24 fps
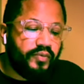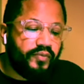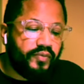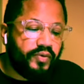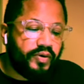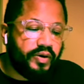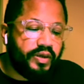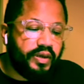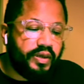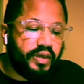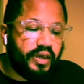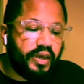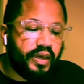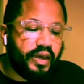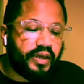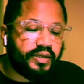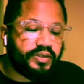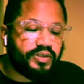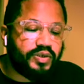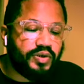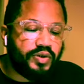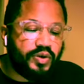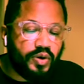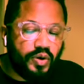for he
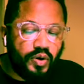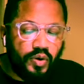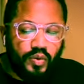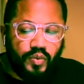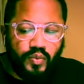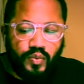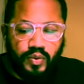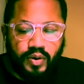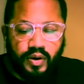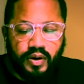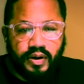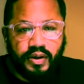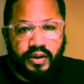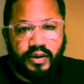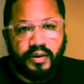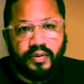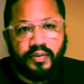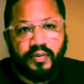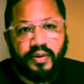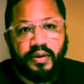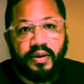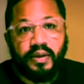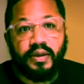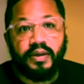has no
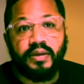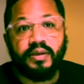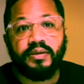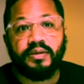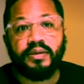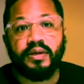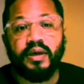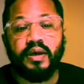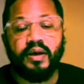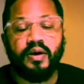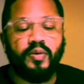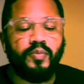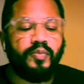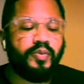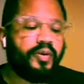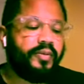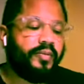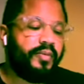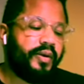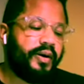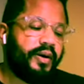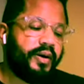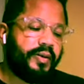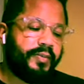one to help
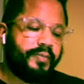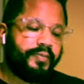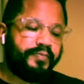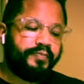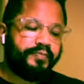him up.